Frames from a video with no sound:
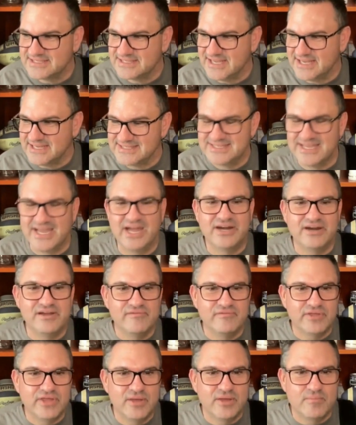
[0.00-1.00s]
a ton
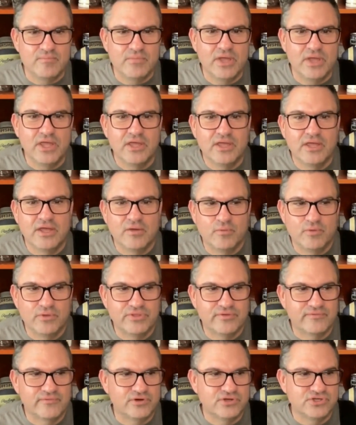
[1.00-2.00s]
of him with
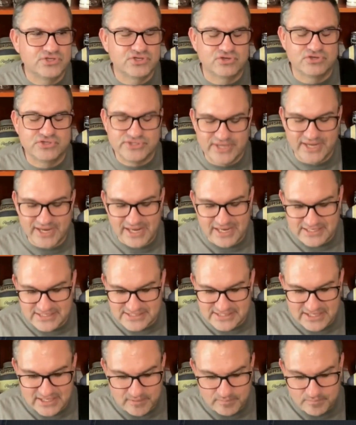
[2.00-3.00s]
the 1st or 2nd
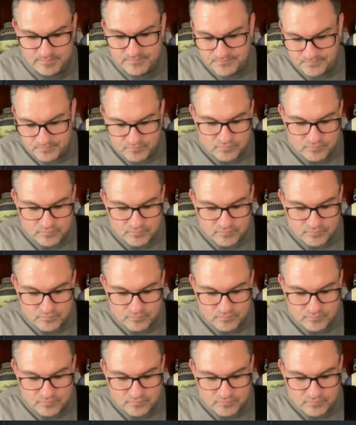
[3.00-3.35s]
team.